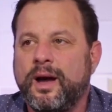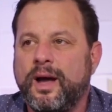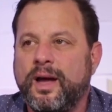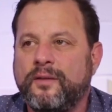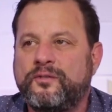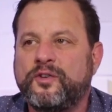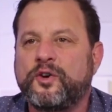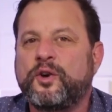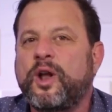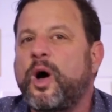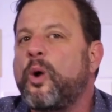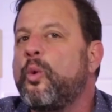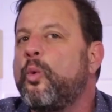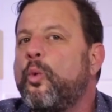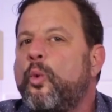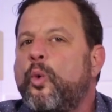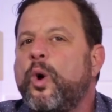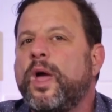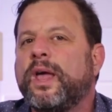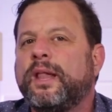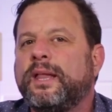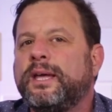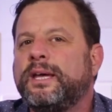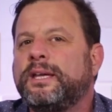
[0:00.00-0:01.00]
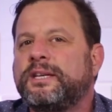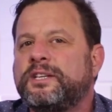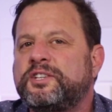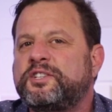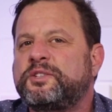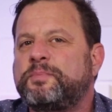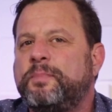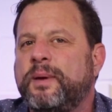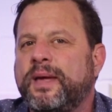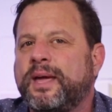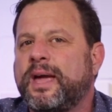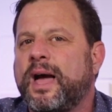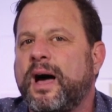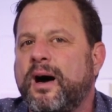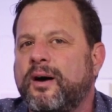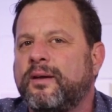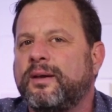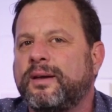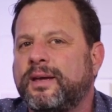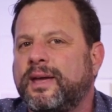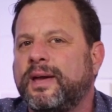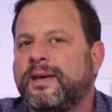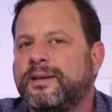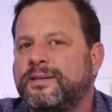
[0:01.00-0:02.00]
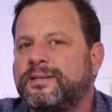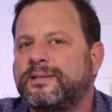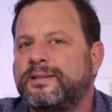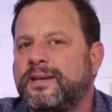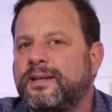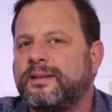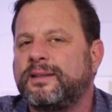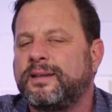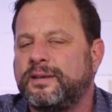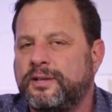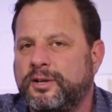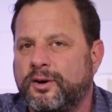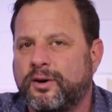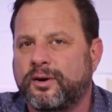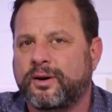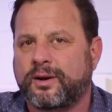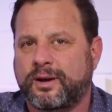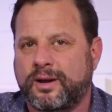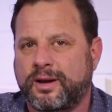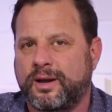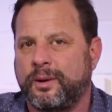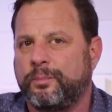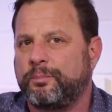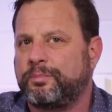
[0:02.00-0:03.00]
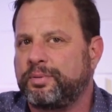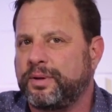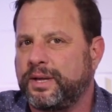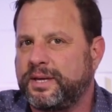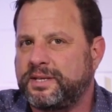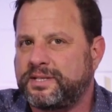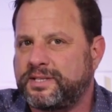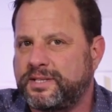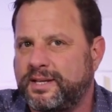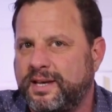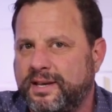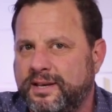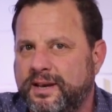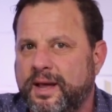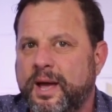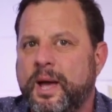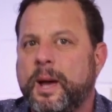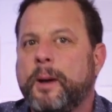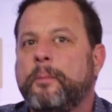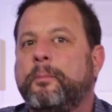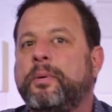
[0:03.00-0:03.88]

If you're not willing to speak out against it, then you're complicit.